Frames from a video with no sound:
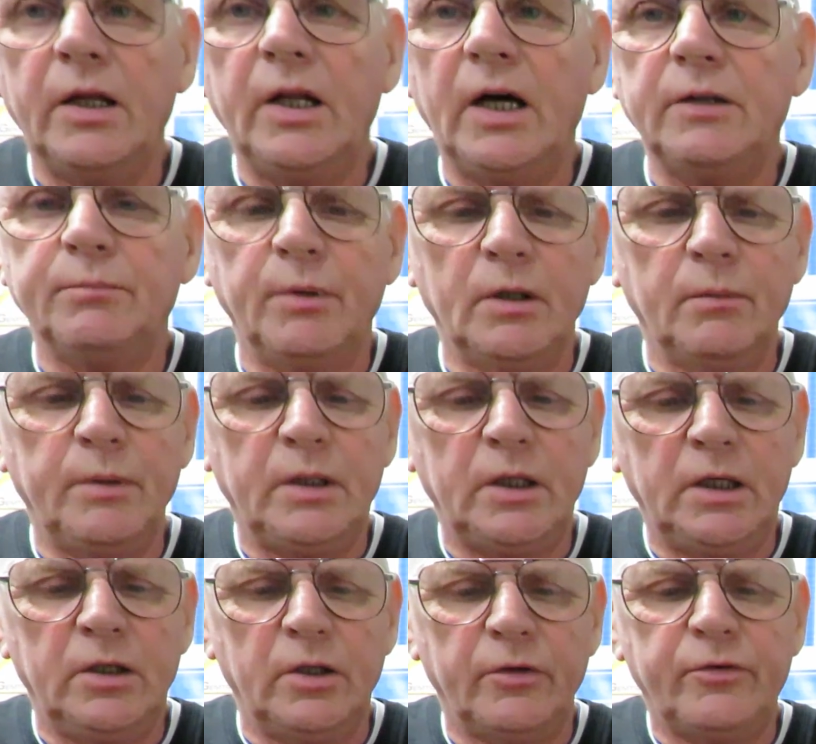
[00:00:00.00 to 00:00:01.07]
8mm
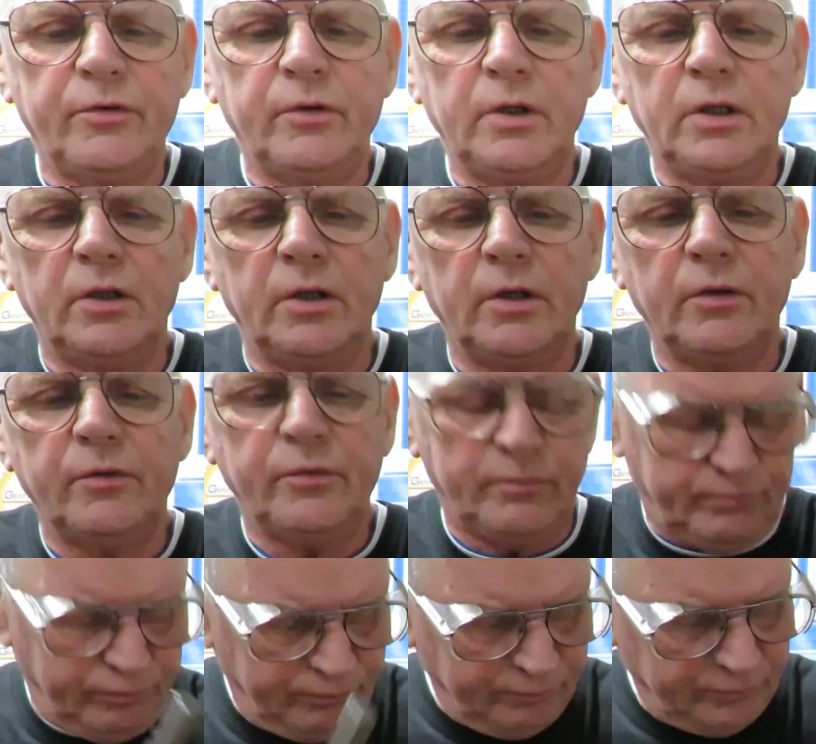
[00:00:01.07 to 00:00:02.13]
in a
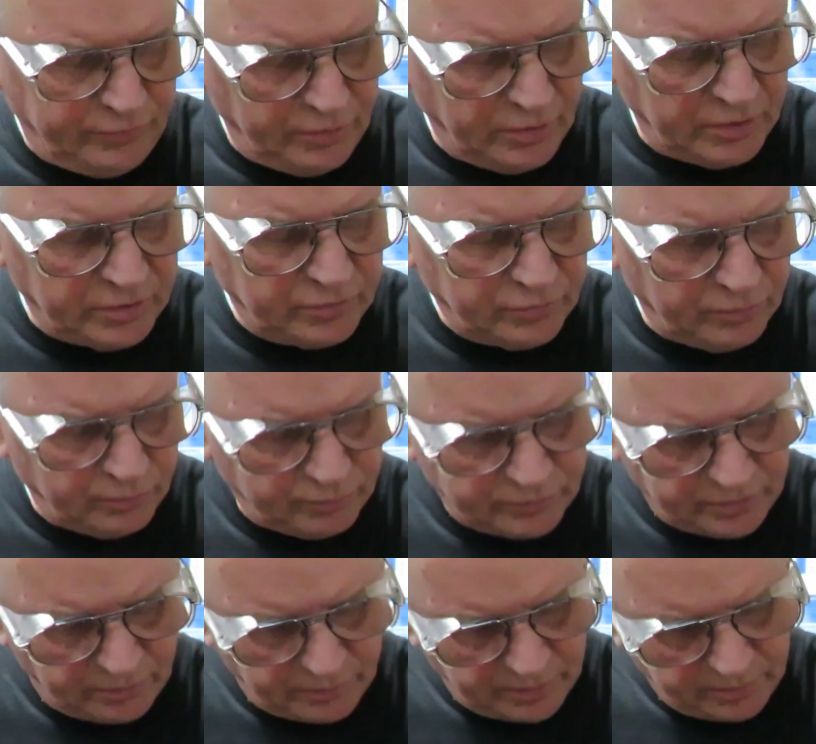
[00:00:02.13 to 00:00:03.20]
32.
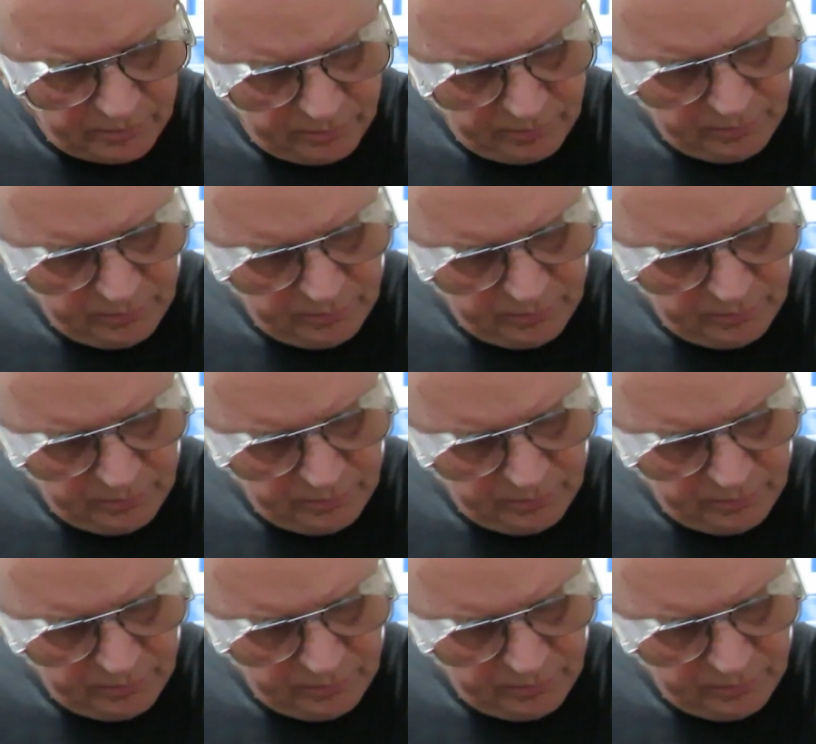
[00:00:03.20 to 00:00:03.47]
Sorry,